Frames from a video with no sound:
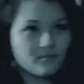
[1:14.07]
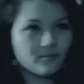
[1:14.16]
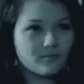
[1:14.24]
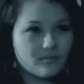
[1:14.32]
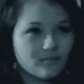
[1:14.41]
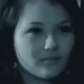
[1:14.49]

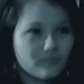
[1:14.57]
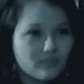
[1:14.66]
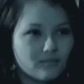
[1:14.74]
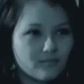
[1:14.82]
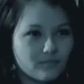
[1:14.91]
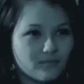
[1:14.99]
areas
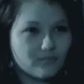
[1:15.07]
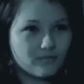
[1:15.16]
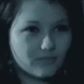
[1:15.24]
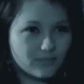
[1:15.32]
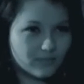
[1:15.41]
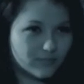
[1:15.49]
of the
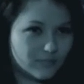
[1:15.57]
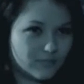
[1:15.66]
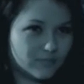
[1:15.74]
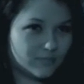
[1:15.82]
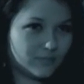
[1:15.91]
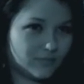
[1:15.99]
image.
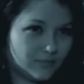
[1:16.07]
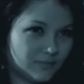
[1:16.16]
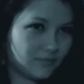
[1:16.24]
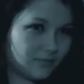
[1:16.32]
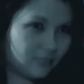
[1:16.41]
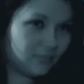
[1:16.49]
There's
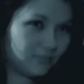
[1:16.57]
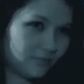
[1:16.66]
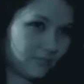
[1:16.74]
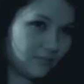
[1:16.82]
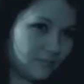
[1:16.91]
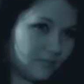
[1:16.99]
actually a feature
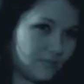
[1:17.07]
on this